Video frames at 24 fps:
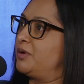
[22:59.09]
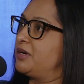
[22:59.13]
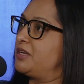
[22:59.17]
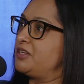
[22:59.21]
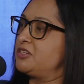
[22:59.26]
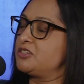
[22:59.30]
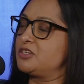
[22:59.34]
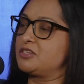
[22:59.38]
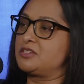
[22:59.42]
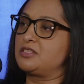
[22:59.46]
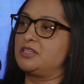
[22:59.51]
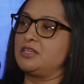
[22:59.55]
but
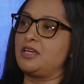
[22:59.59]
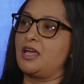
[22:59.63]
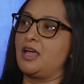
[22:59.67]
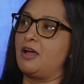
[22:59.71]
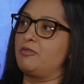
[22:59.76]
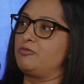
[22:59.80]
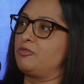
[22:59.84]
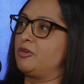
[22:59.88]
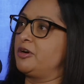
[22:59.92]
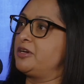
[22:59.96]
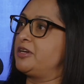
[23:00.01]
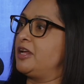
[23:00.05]
in just the
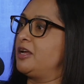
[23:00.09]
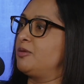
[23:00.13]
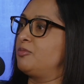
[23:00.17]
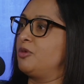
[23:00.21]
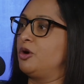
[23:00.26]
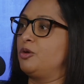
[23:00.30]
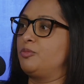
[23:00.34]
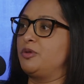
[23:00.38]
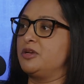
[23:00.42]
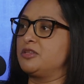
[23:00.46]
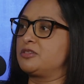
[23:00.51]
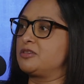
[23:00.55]
everyday
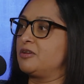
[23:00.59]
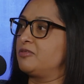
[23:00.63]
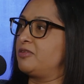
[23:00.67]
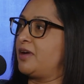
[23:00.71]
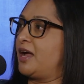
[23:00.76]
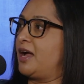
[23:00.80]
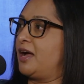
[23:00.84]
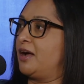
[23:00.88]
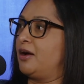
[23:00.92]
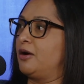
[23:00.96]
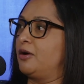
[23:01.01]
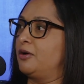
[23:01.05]
moments of
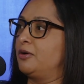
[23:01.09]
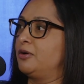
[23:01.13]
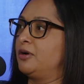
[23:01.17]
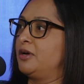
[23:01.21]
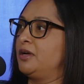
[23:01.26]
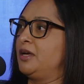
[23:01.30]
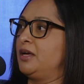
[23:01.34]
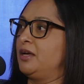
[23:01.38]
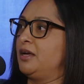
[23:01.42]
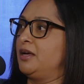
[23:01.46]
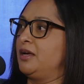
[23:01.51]
how